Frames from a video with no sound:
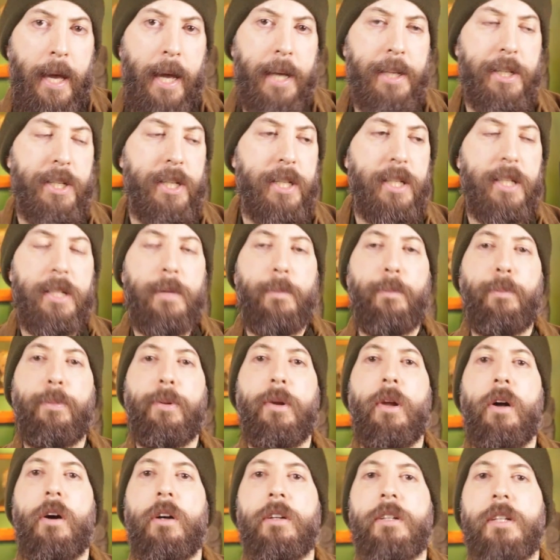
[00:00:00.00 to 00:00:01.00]
And since the
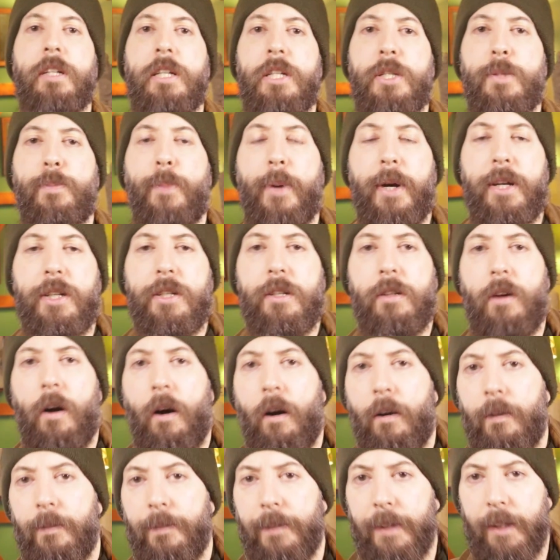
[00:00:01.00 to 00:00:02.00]
plot is based
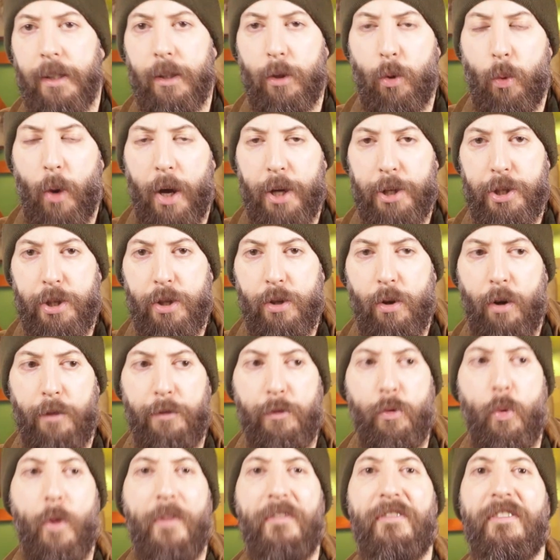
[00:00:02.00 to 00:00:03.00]
on the question
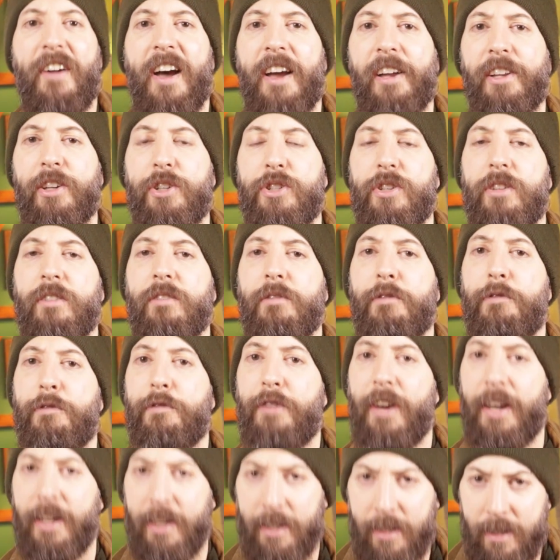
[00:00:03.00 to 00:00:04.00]
of revenge and
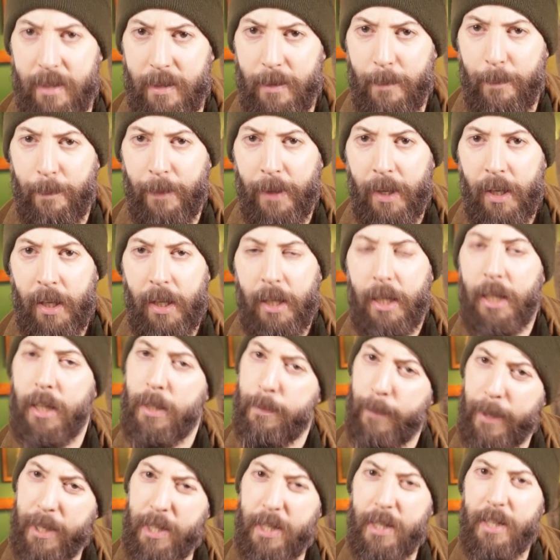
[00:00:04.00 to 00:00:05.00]
fate,
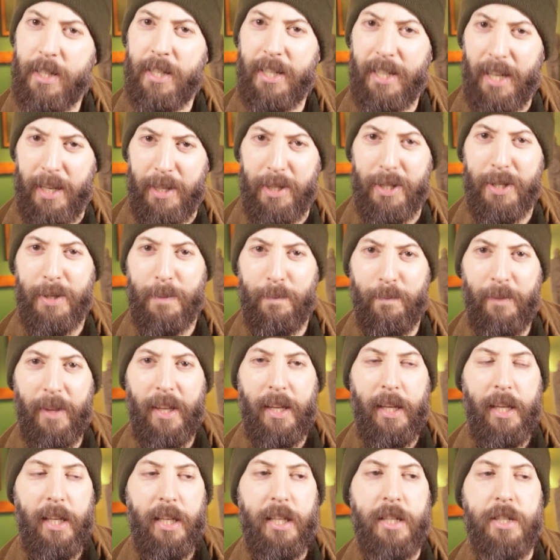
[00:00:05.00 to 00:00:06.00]
it makes sense,
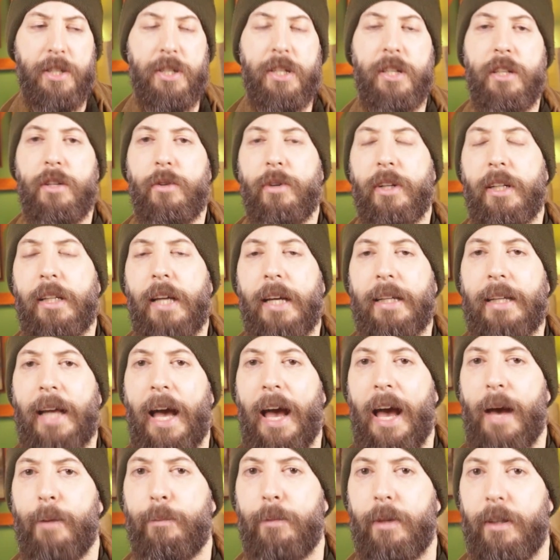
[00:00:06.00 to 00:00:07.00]
considering that
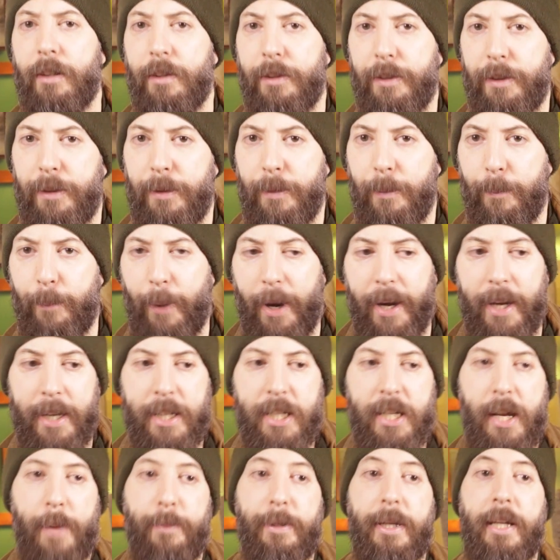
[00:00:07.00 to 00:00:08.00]
Hamlet, by
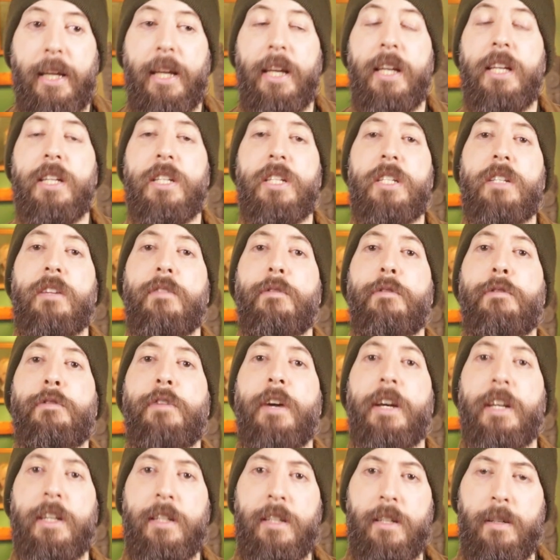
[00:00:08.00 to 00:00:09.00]
accepting his
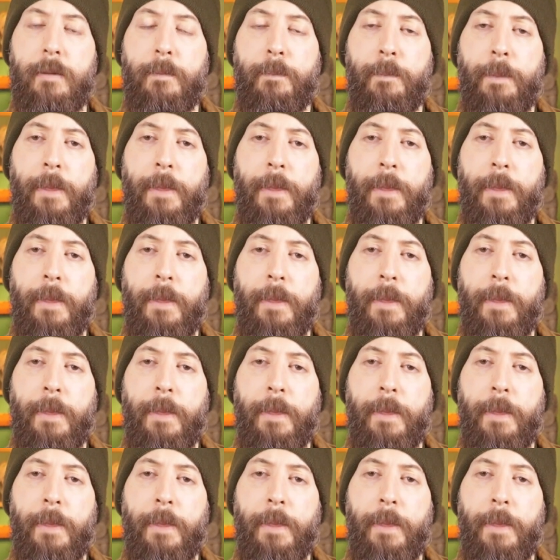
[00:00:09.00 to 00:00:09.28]
fate,